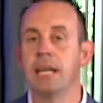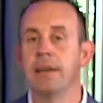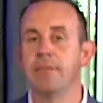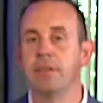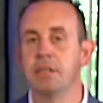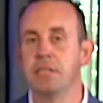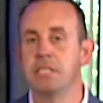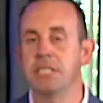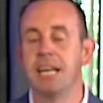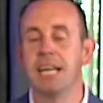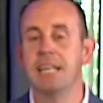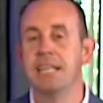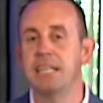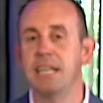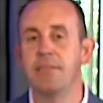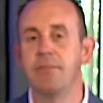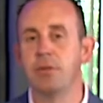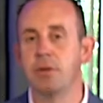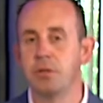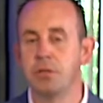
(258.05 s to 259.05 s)
given 10
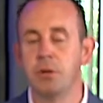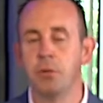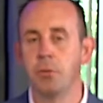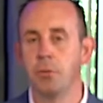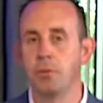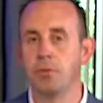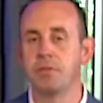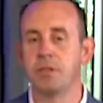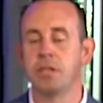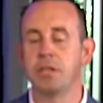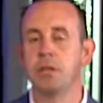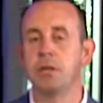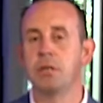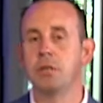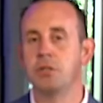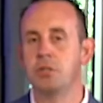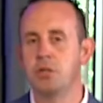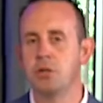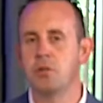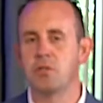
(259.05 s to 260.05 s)
different tools that you
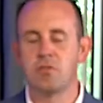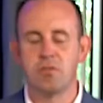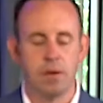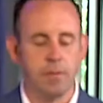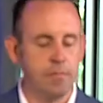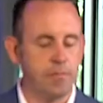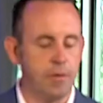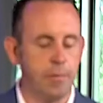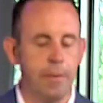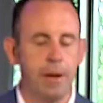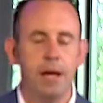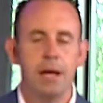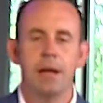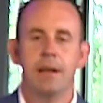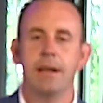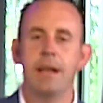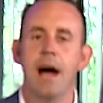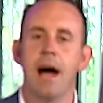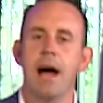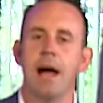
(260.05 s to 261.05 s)
can choose from
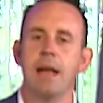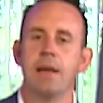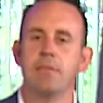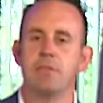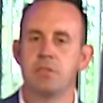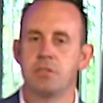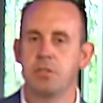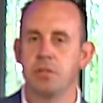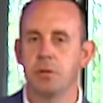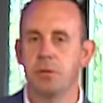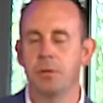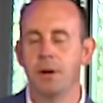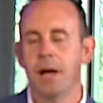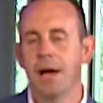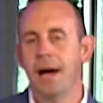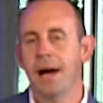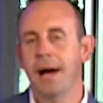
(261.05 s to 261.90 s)
knives to